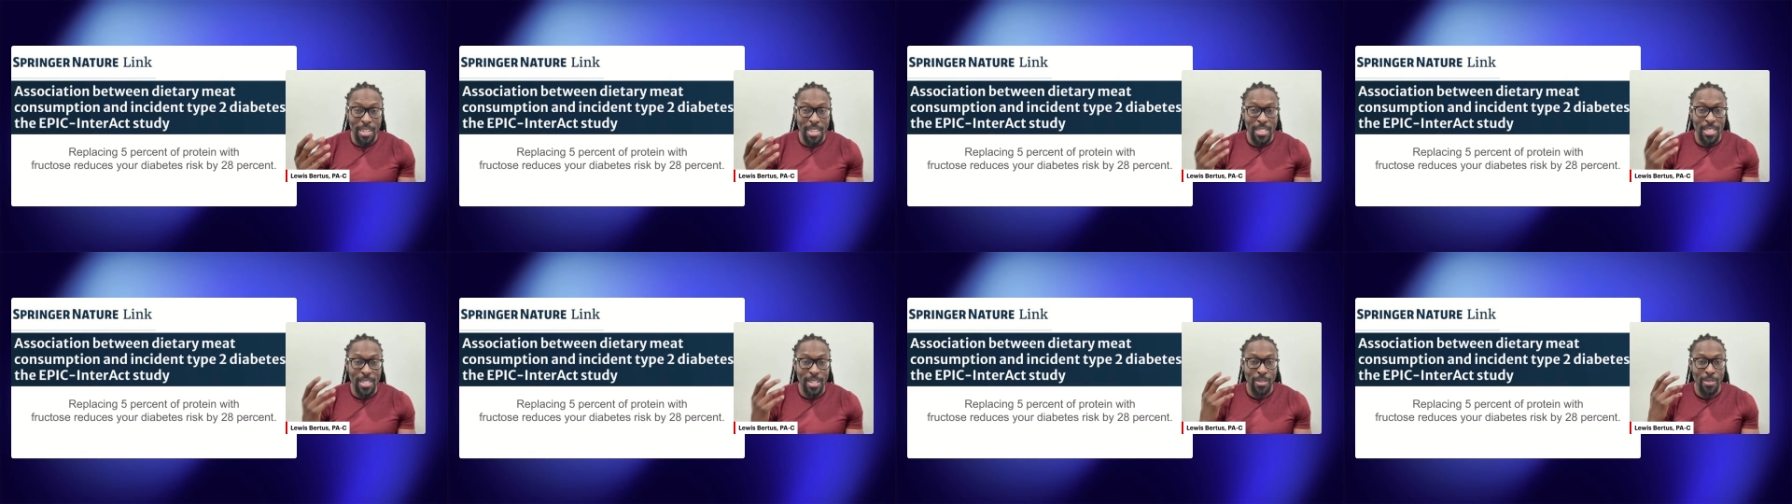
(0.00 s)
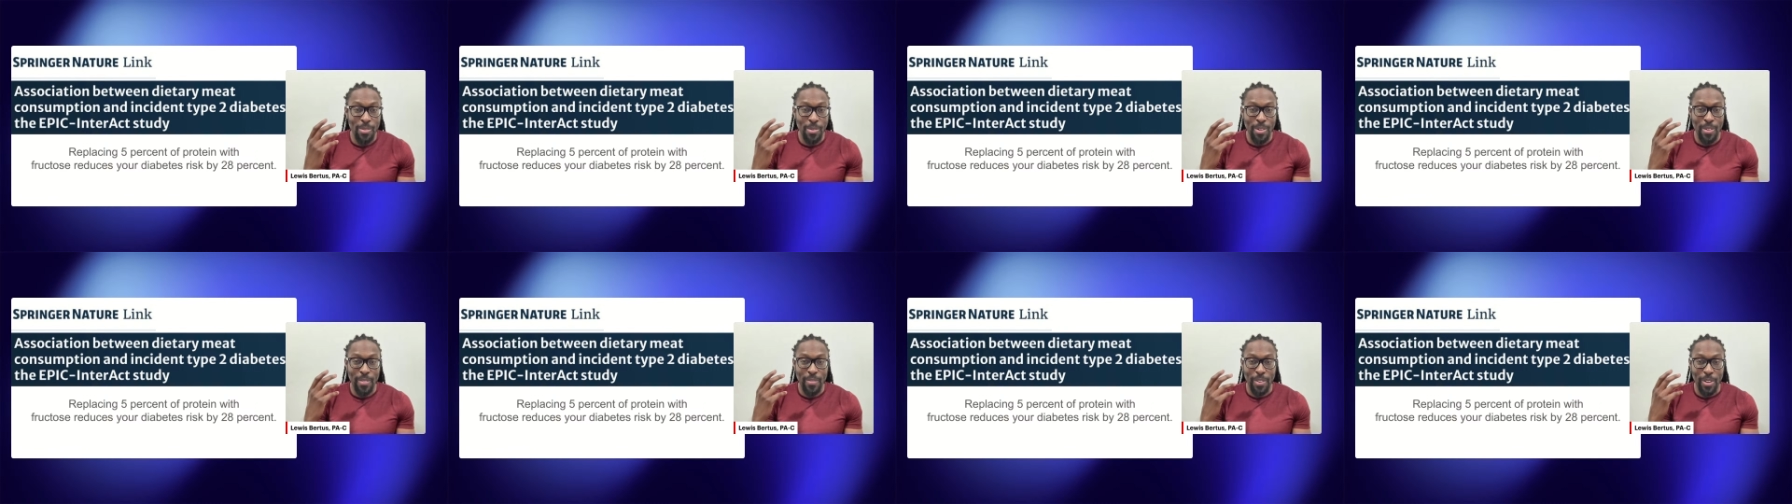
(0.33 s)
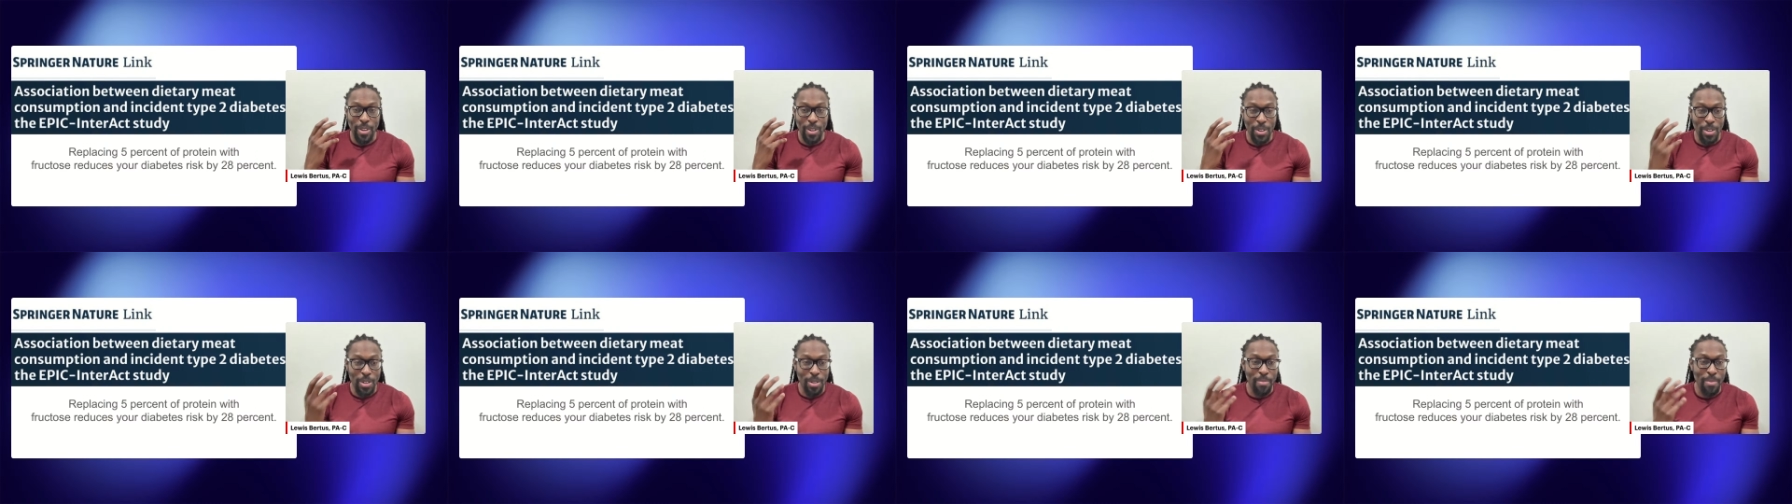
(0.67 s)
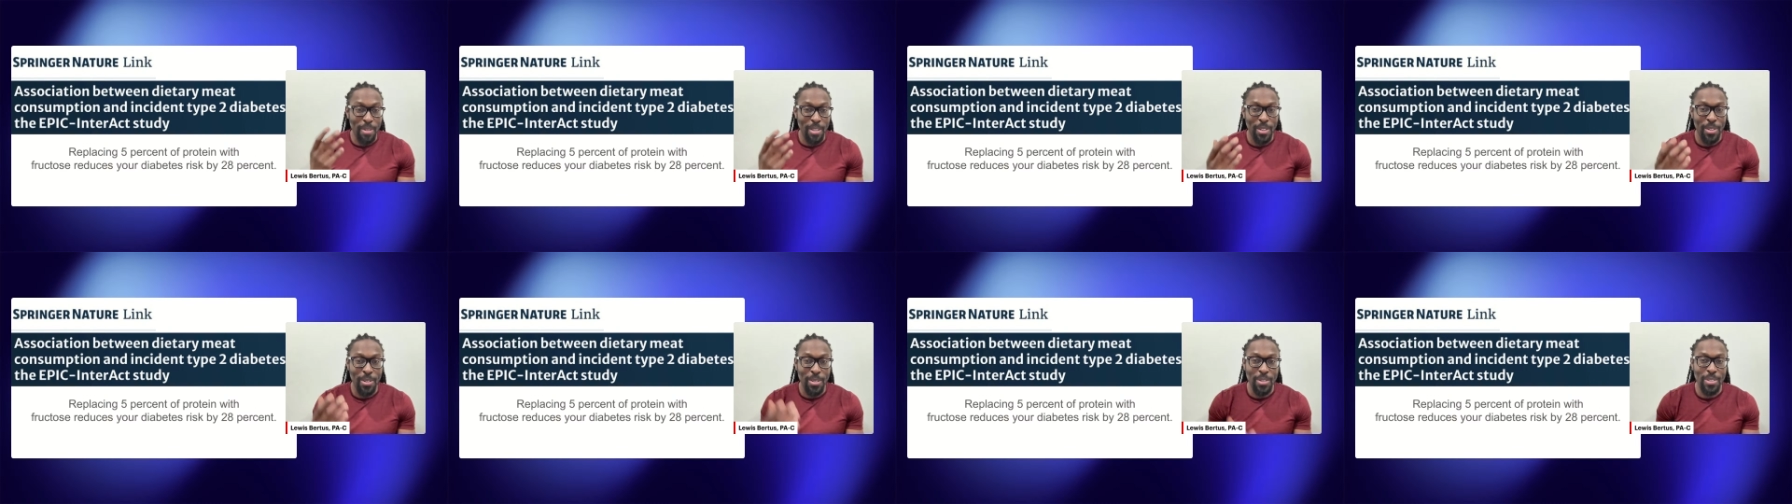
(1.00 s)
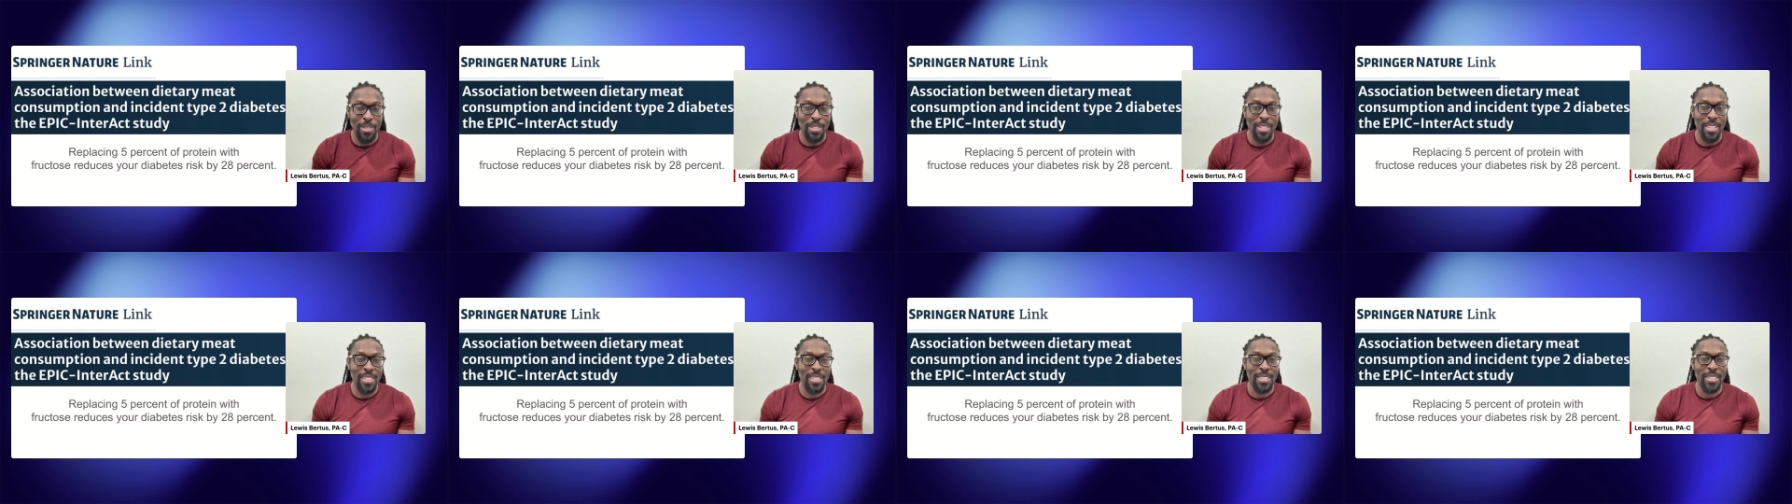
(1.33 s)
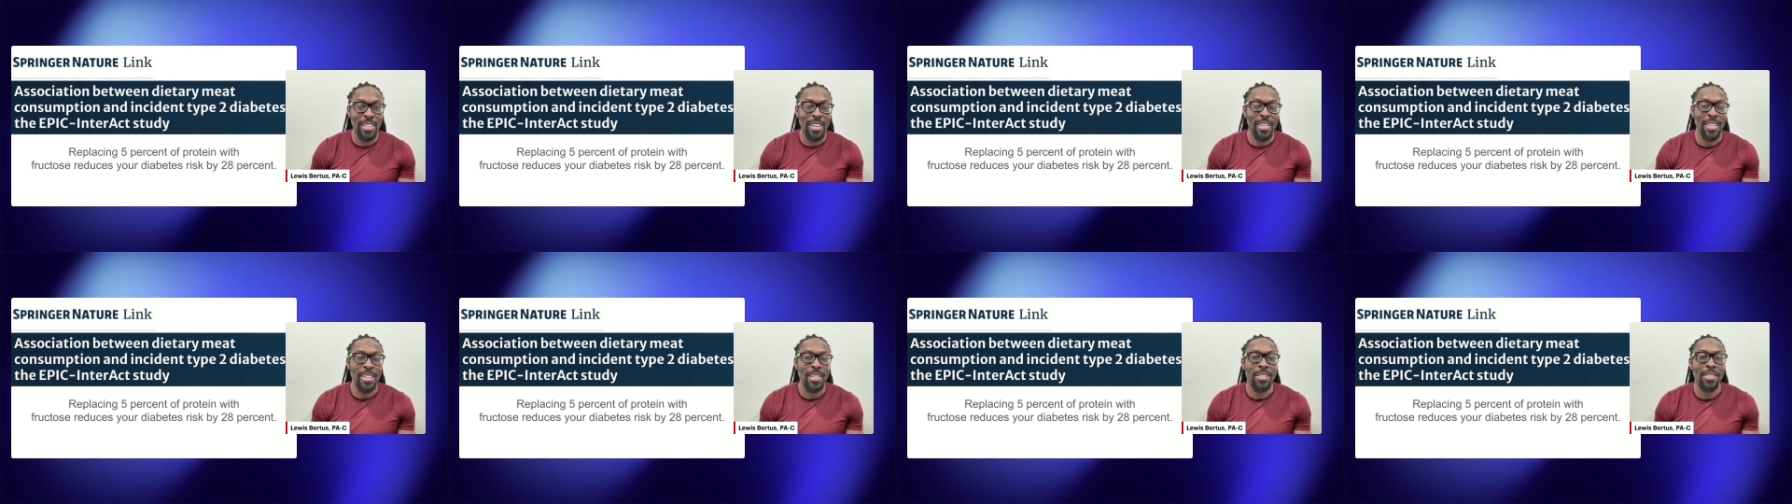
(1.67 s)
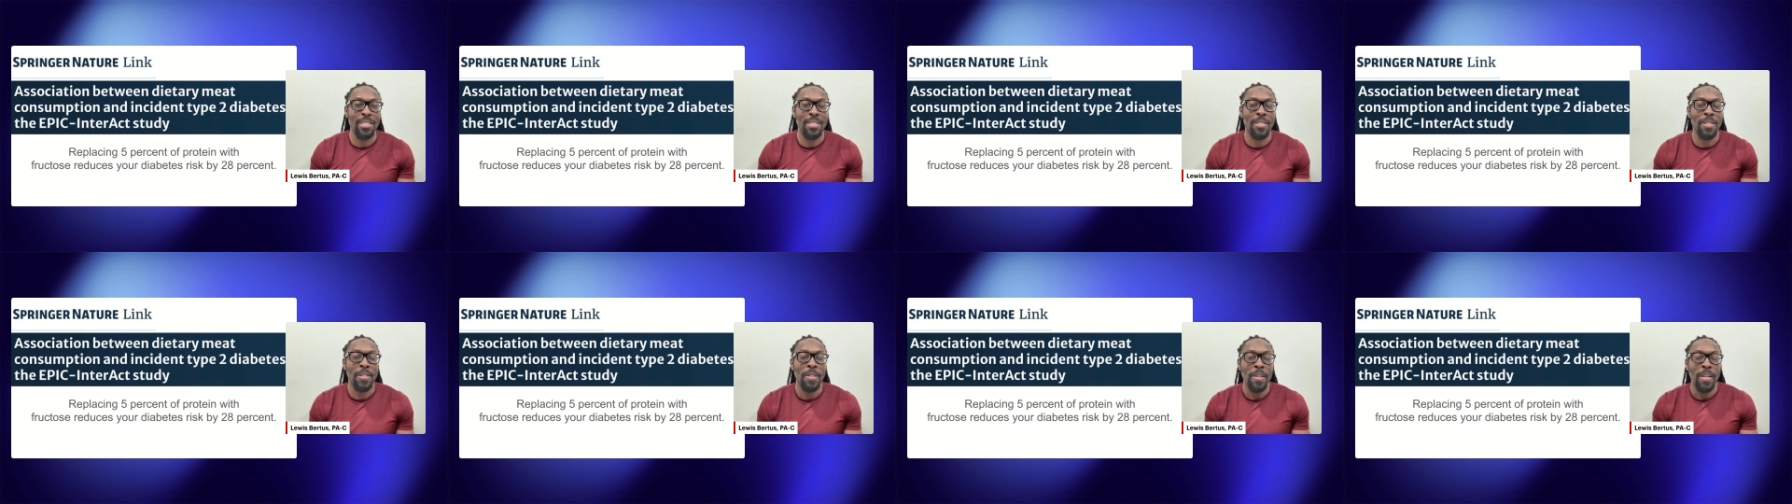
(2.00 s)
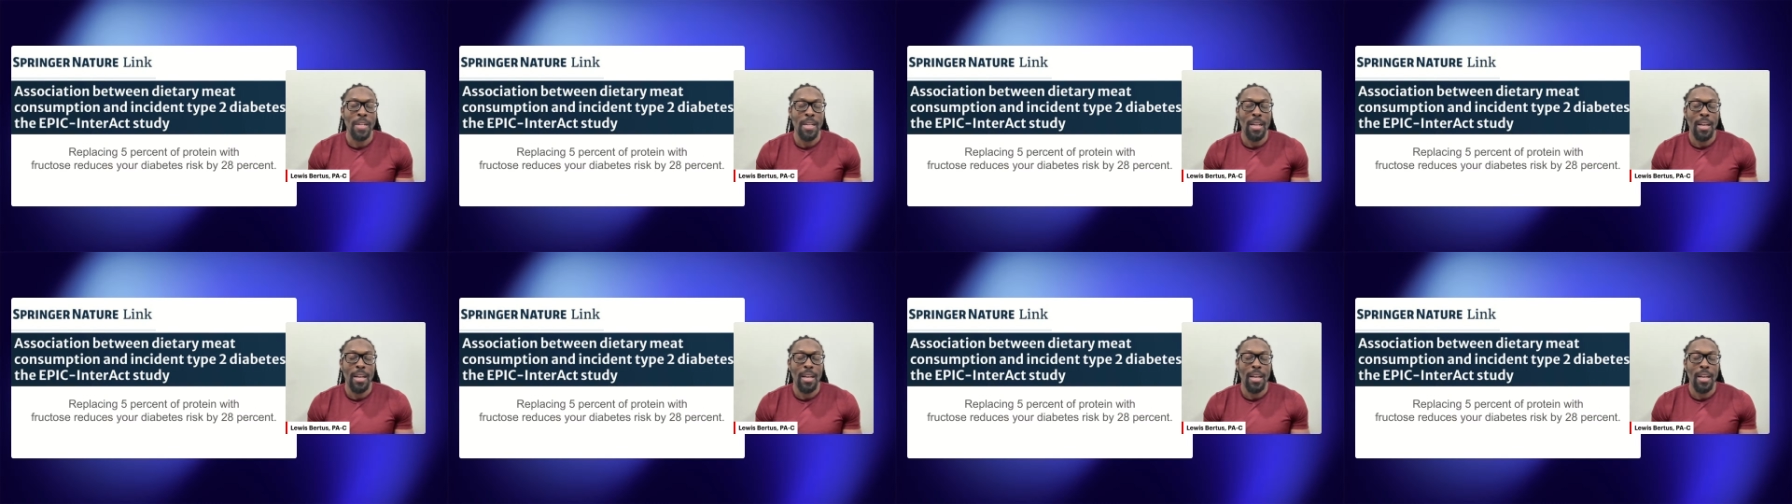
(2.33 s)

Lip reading: Has anyone ever heard these studies?